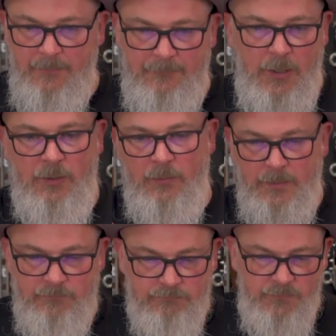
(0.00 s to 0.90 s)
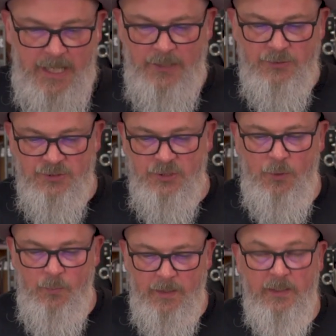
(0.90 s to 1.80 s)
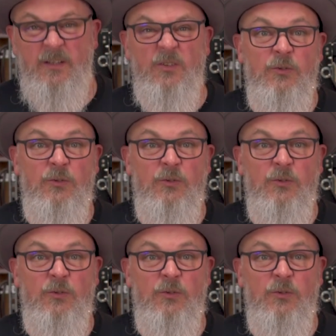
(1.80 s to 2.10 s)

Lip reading: a photo and show what it